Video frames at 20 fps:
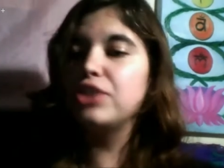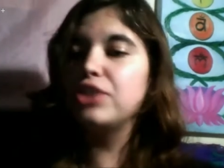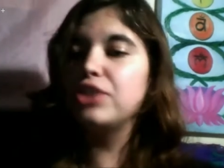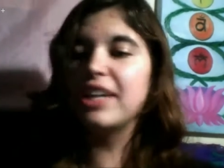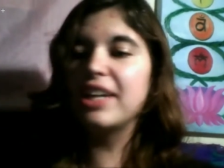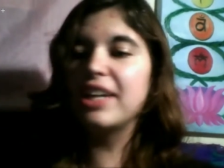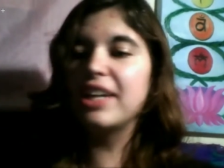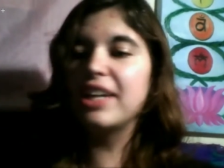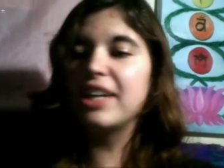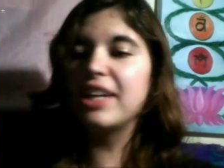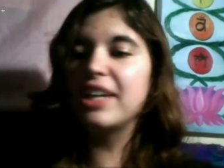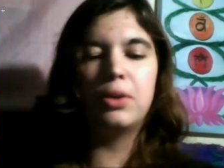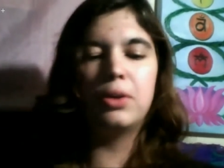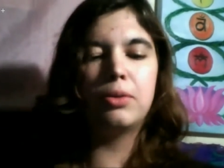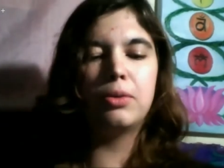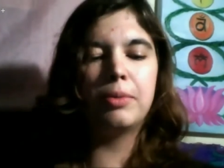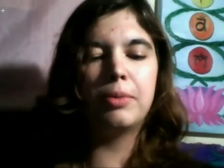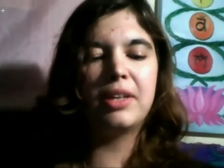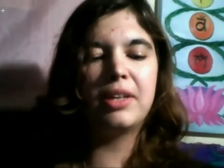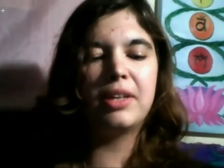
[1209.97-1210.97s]
out the poll. We're
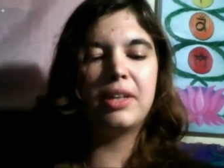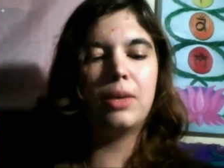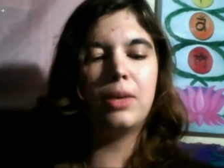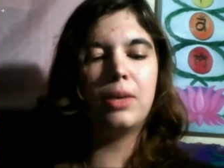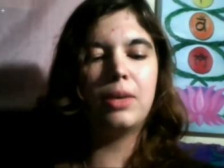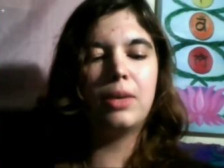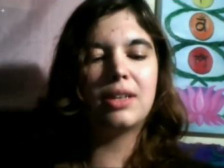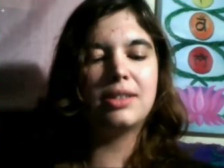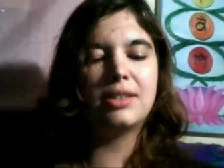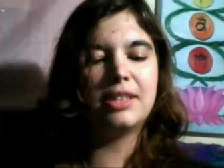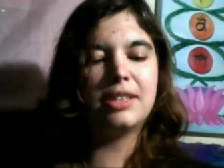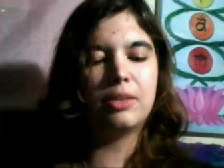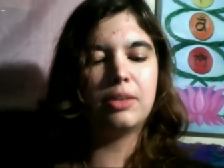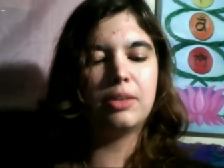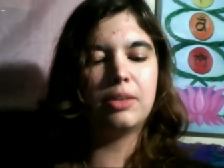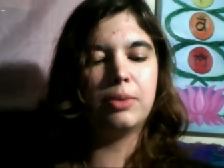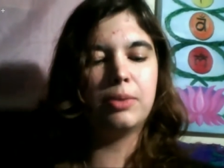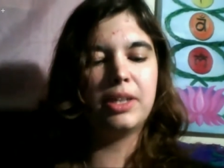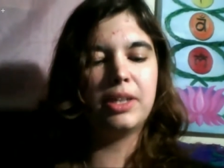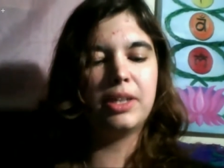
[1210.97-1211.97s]
making a walking stick. We
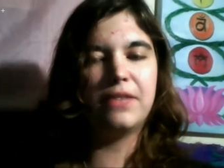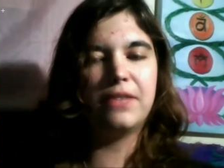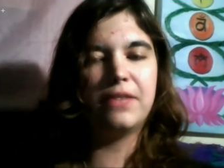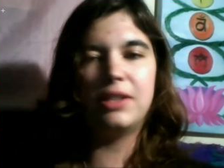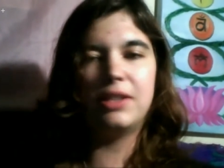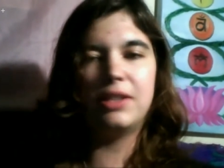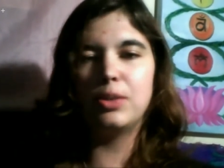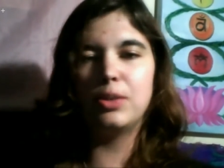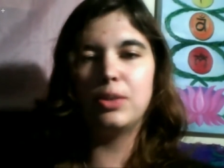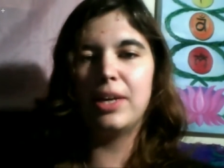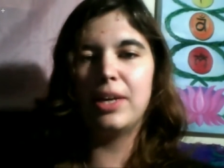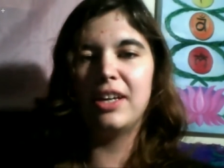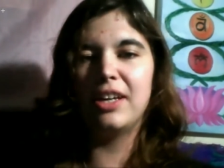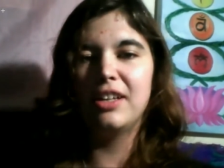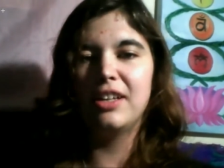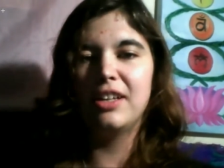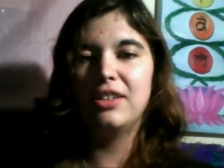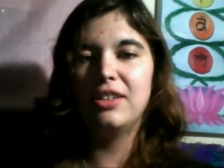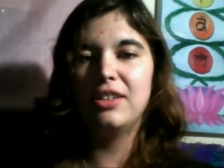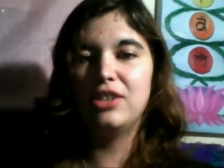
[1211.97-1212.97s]
want to give things away.
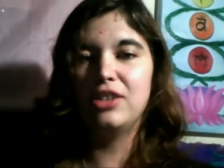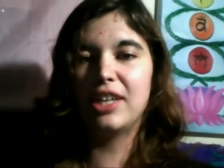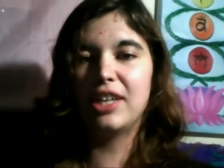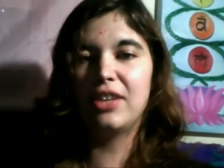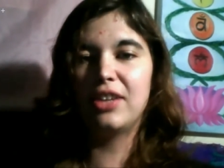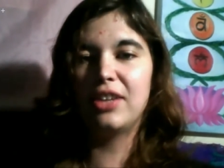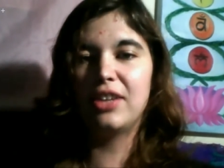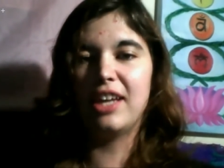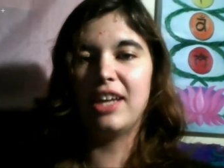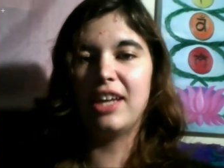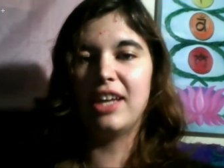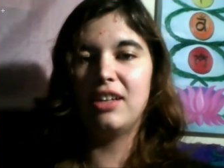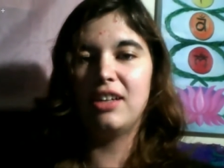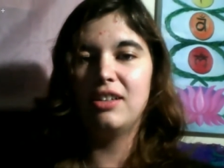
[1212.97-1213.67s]
Check out that. Yeah.